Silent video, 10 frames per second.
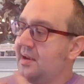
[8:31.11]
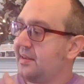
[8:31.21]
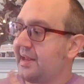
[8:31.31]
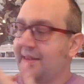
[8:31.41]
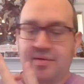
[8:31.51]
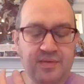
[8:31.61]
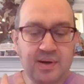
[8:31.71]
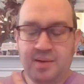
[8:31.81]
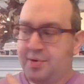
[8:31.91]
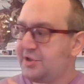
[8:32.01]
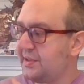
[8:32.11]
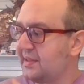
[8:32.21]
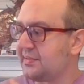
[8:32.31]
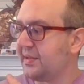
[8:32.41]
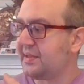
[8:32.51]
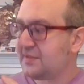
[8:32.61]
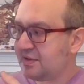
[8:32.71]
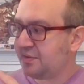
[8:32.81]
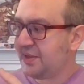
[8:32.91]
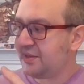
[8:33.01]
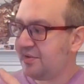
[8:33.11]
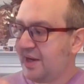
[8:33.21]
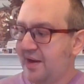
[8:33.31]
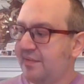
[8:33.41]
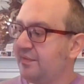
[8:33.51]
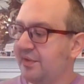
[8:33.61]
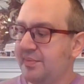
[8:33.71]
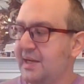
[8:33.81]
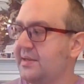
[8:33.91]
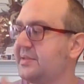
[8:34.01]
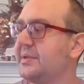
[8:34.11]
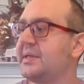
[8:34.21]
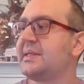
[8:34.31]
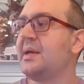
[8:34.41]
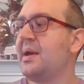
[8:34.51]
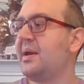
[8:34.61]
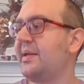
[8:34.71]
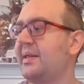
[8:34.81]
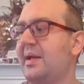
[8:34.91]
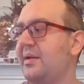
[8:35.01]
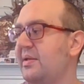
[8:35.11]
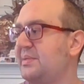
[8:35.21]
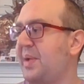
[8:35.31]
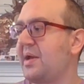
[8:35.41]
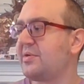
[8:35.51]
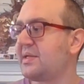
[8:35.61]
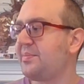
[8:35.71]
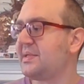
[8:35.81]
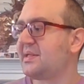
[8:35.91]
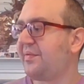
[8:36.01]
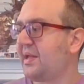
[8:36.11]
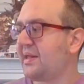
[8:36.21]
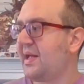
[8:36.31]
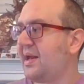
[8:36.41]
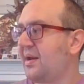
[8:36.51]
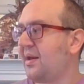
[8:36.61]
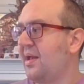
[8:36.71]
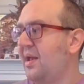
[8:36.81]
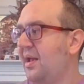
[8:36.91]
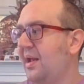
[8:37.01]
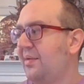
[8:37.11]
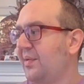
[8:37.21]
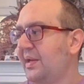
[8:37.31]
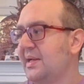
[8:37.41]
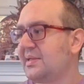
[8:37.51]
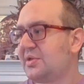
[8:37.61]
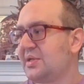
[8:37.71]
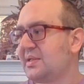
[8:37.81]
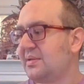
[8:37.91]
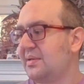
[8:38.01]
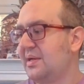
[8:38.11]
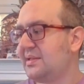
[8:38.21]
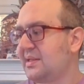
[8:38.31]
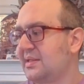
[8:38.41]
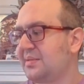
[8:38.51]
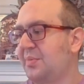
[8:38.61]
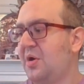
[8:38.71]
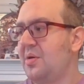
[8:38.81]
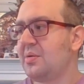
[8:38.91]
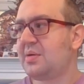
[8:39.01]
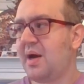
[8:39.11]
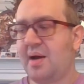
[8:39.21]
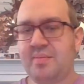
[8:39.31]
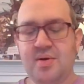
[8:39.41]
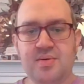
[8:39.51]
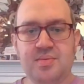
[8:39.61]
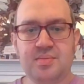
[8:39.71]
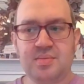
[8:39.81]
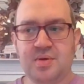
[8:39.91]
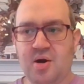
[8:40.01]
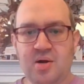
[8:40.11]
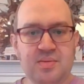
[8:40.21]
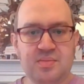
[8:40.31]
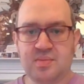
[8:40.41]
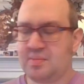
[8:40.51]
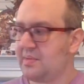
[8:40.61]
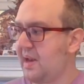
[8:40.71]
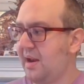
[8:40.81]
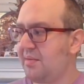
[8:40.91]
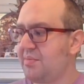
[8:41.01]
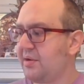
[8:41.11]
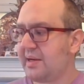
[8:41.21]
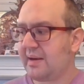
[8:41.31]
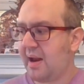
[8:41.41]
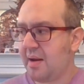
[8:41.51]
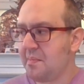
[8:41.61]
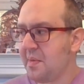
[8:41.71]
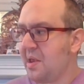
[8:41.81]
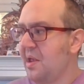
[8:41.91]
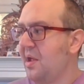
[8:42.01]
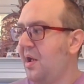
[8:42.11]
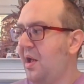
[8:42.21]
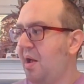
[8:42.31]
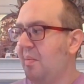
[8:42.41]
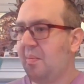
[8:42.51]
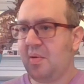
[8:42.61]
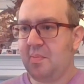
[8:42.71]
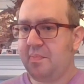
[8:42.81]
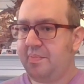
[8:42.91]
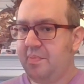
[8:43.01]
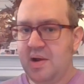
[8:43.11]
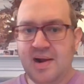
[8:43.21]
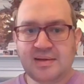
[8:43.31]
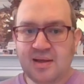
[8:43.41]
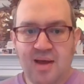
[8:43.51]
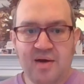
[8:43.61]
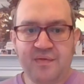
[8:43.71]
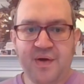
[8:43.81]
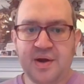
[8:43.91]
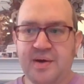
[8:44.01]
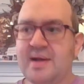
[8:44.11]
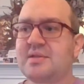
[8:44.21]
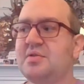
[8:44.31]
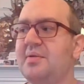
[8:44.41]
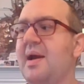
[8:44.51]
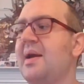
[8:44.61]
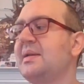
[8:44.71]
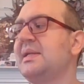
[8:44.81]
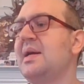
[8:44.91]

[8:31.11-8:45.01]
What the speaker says: Like they were really pushing this one. This was their big new game from Pandasaurus. Like they had all these banners up and stuff like that. And really, it's a small combo card hand building game. Um, it's a lot of fun. It's great.